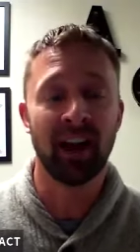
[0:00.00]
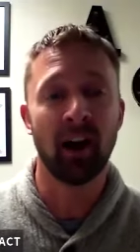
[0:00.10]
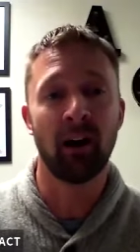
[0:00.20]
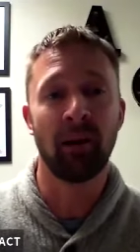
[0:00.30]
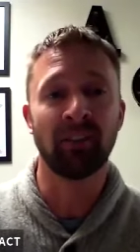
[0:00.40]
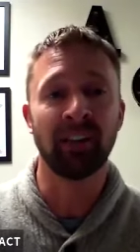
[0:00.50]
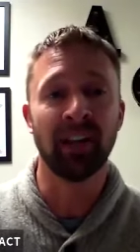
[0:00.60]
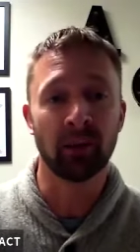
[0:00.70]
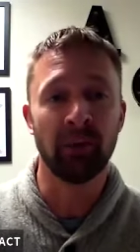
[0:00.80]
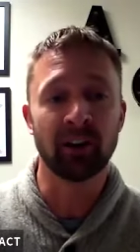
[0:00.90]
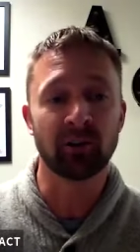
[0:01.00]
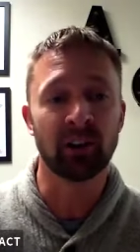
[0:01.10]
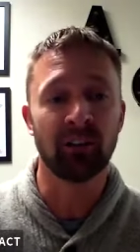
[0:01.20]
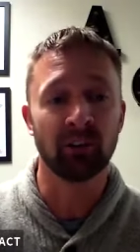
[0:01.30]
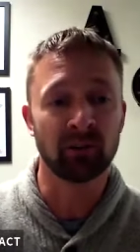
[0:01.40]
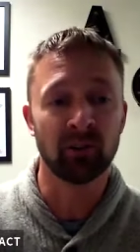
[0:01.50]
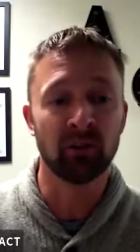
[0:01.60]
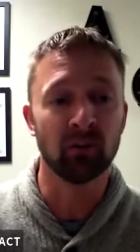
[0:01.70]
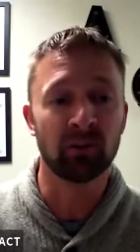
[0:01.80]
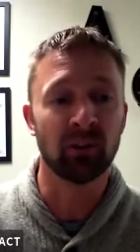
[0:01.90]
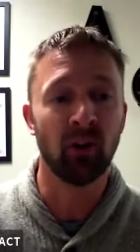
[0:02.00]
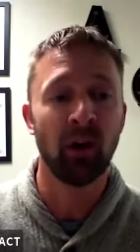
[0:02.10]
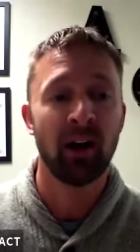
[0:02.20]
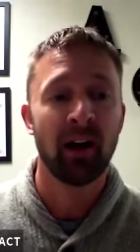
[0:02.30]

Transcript: uh, at the elementary level too. So